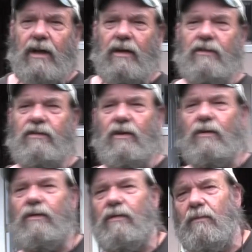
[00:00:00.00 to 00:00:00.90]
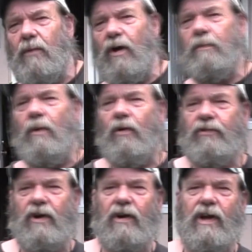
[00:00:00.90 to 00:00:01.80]
And so
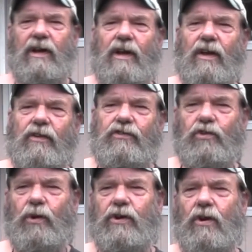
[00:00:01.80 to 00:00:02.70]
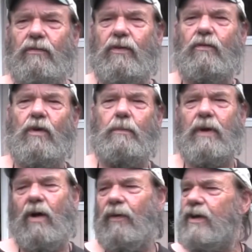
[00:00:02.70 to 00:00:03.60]
mothballs are a sort of
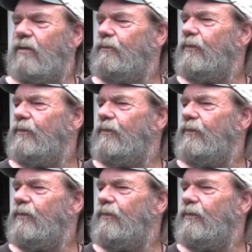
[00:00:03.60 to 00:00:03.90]
repellent,